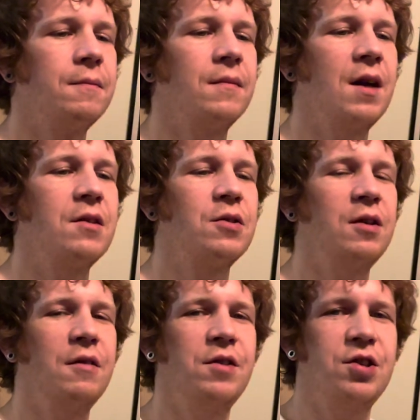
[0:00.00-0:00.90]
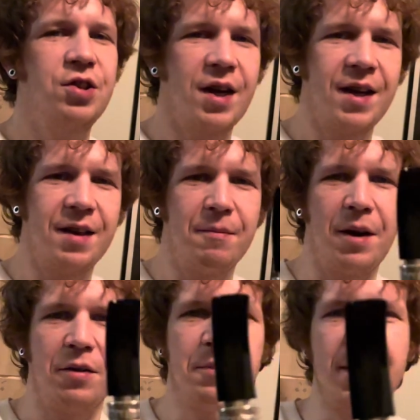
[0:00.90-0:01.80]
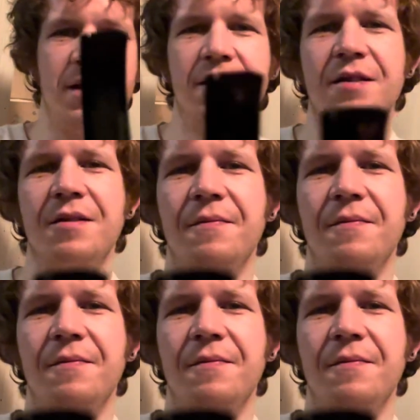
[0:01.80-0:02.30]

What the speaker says: I also love the giant mouthpiece.